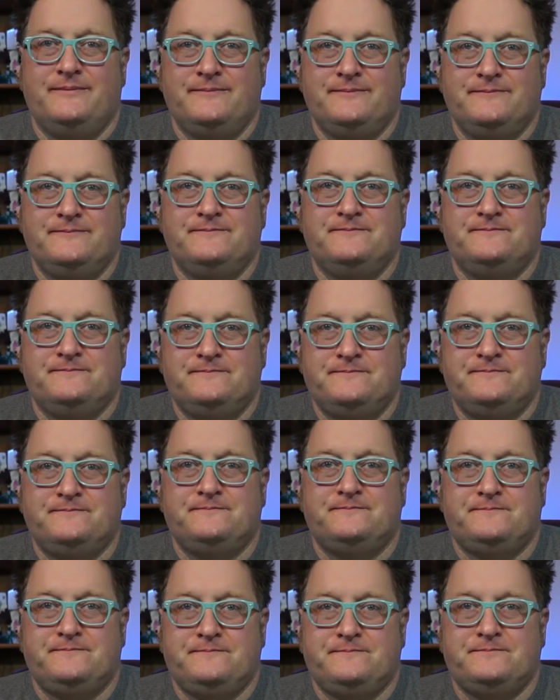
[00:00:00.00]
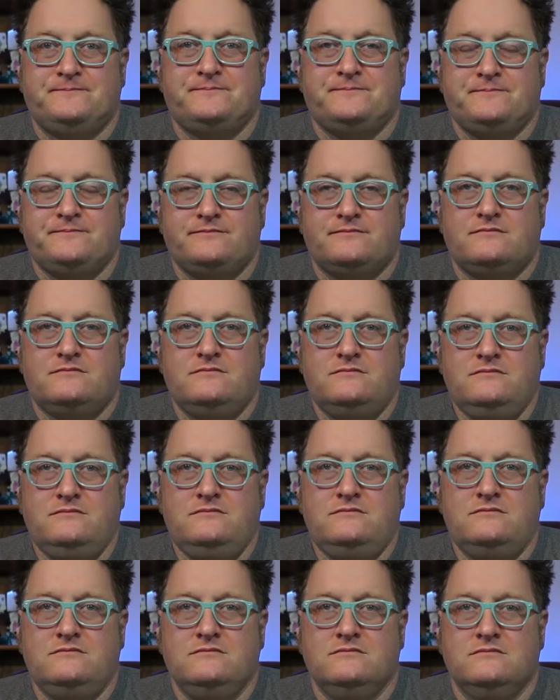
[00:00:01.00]

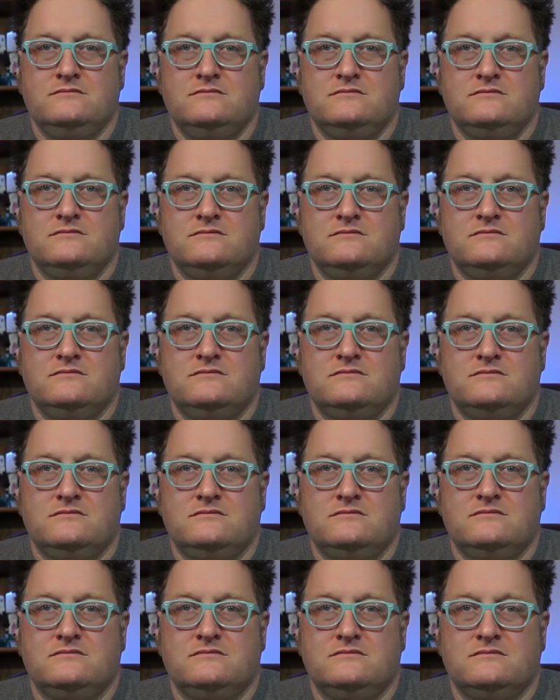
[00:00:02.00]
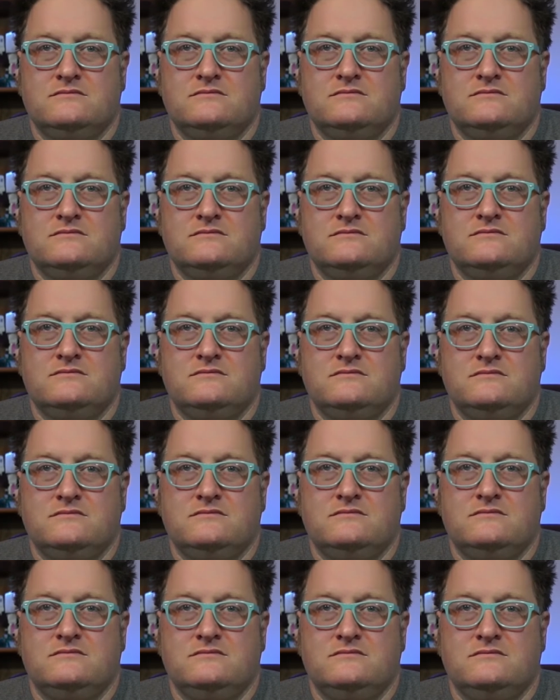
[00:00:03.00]

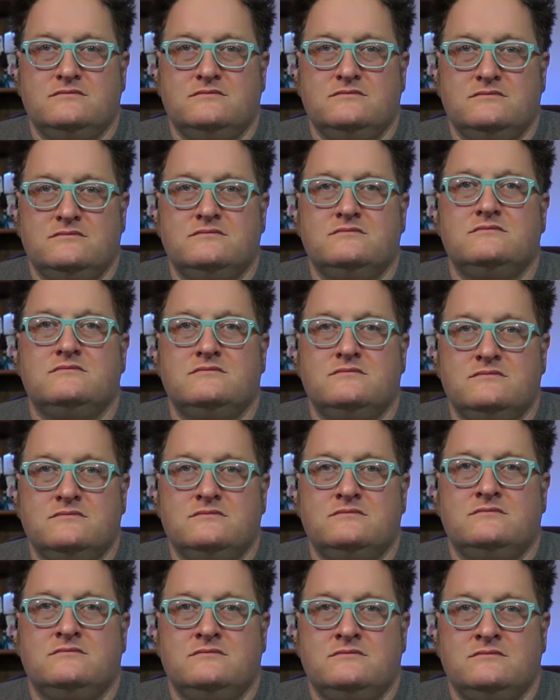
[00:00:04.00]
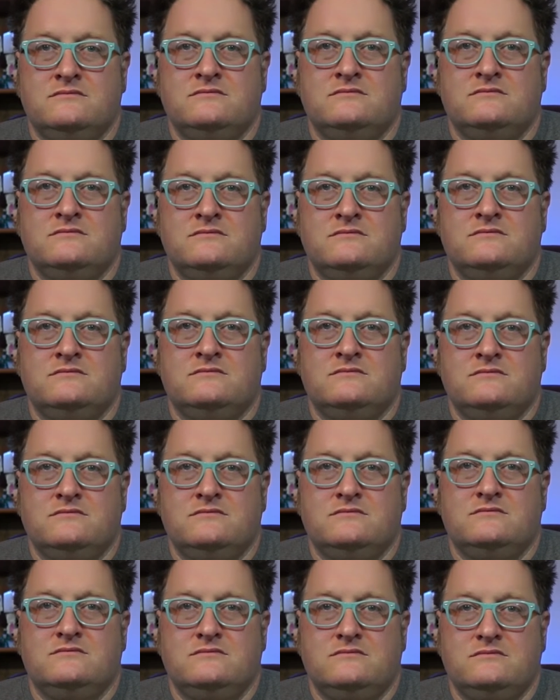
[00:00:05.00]

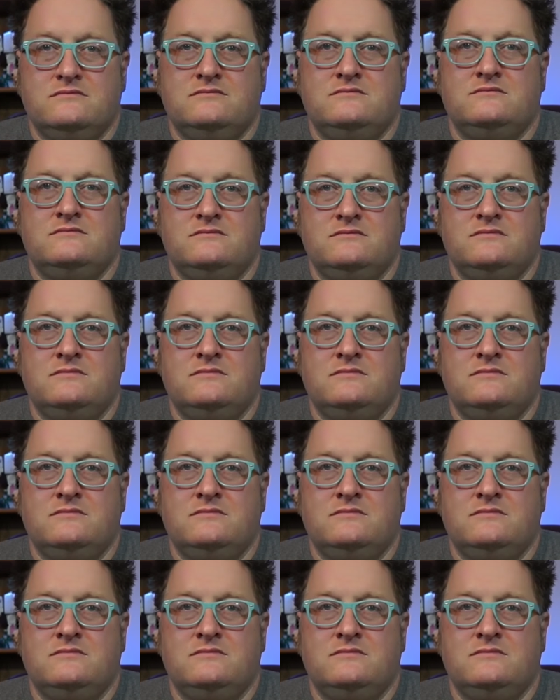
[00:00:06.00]
The person shown says nothing.